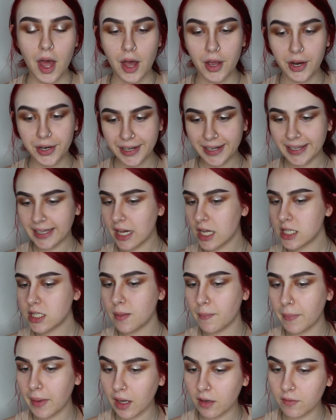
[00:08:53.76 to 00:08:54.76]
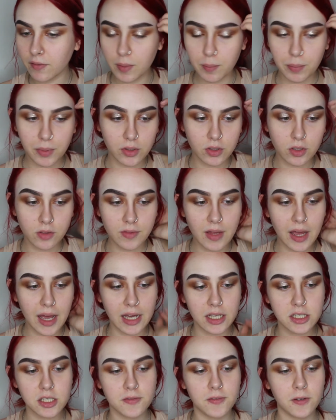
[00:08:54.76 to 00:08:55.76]
Alright guys, I'm back with both of the
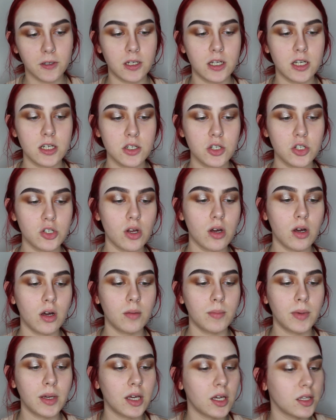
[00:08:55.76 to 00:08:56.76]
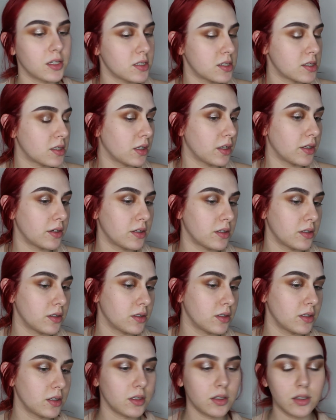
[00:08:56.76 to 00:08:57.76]
eyes finished. Oh my god, this
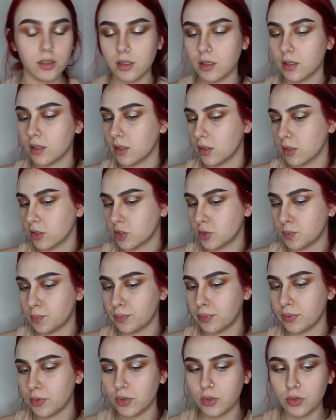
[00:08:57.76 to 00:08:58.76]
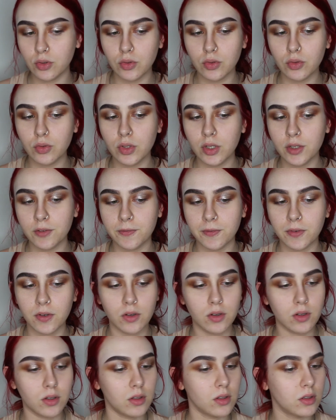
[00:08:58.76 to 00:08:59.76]
glitter. It looks
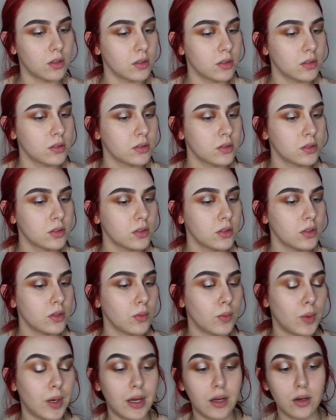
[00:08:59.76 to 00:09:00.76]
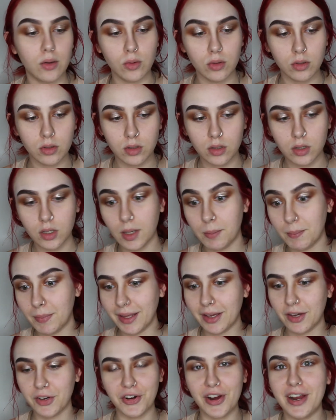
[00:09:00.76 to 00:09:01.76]
beautiful. Wow. I'm
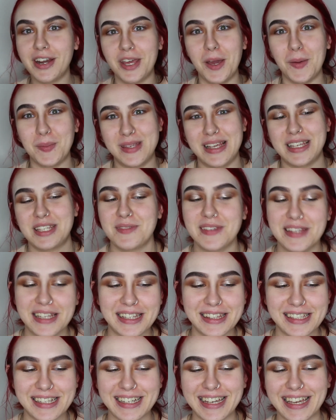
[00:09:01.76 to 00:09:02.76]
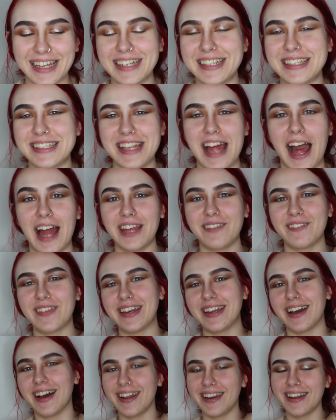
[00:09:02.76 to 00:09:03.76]
like already obsessed with the look and it's not
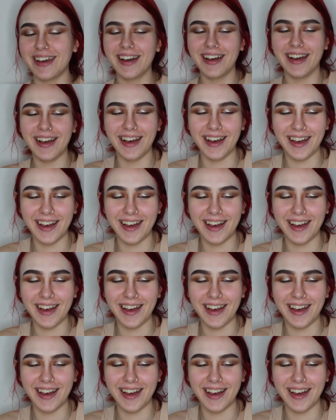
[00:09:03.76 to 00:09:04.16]
even done.